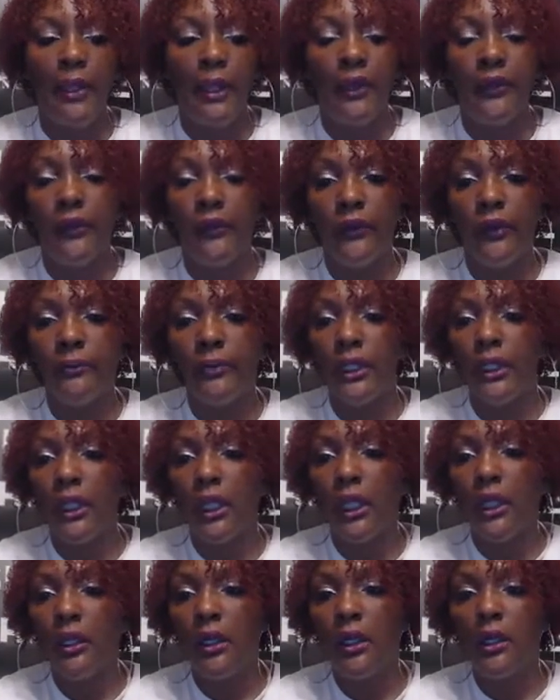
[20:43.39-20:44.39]
either from the
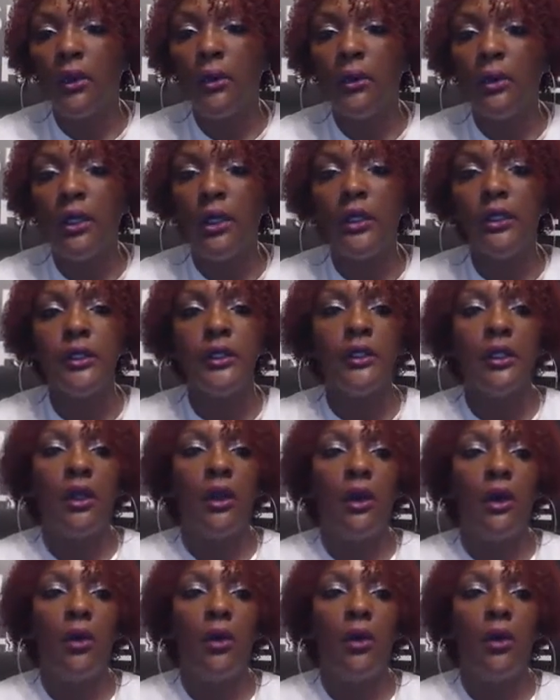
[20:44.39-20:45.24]
clerk of courts